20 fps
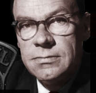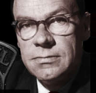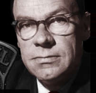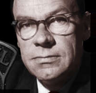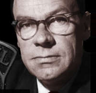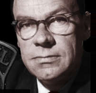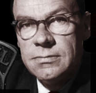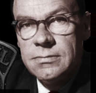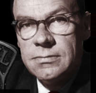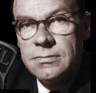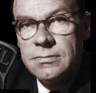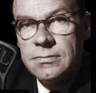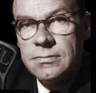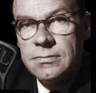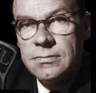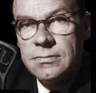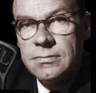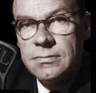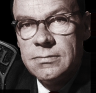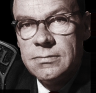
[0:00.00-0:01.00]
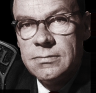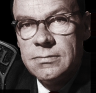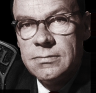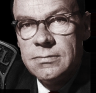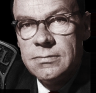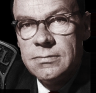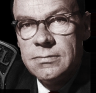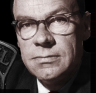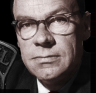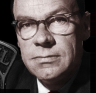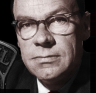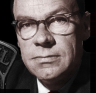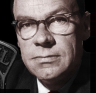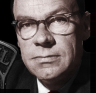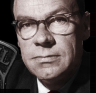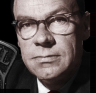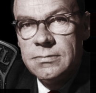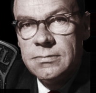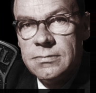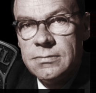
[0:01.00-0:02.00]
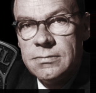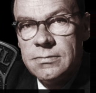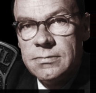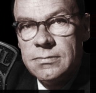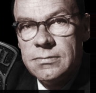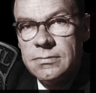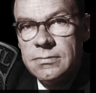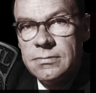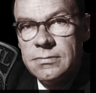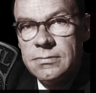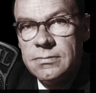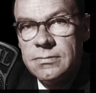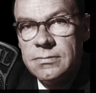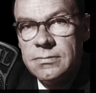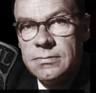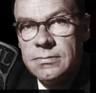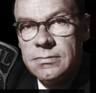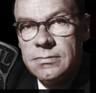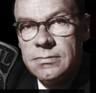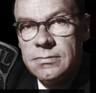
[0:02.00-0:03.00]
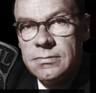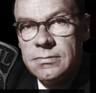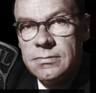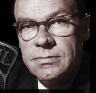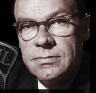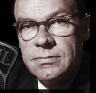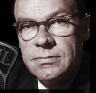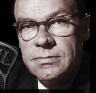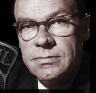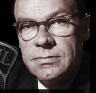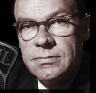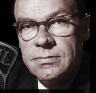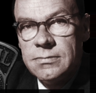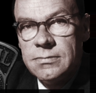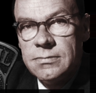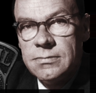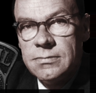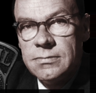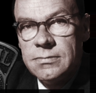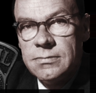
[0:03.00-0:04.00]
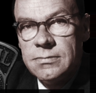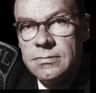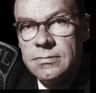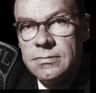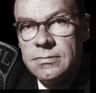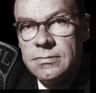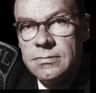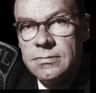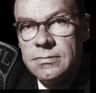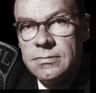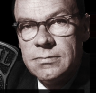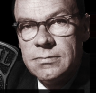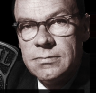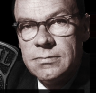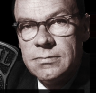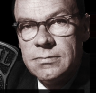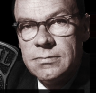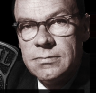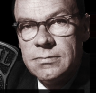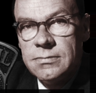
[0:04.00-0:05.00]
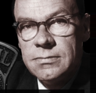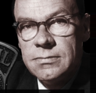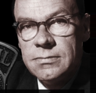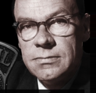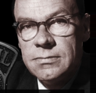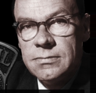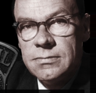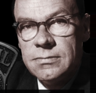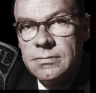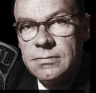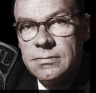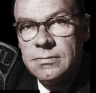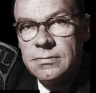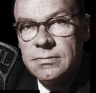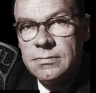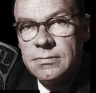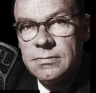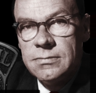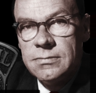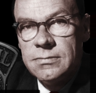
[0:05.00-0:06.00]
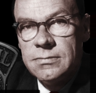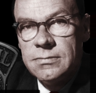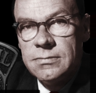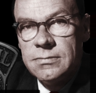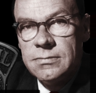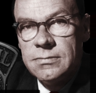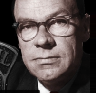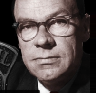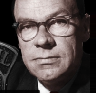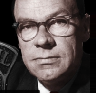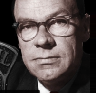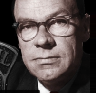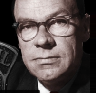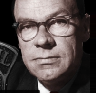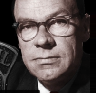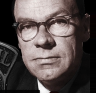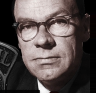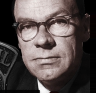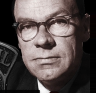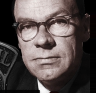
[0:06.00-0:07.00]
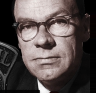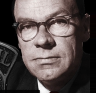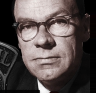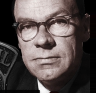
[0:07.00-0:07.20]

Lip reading: This is a still picture; no speech is visible.